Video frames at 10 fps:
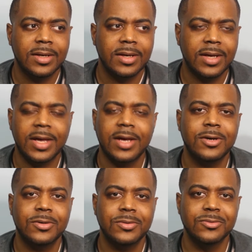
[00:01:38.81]

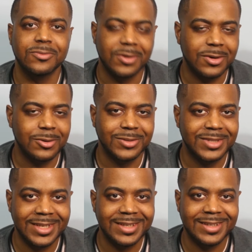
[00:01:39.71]
How wrong
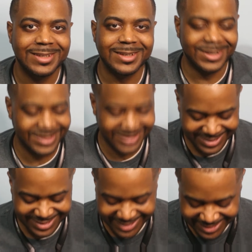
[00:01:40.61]
was he? You know,
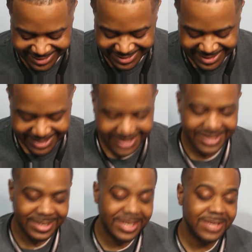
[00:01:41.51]

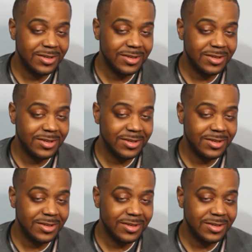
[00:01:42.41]
it,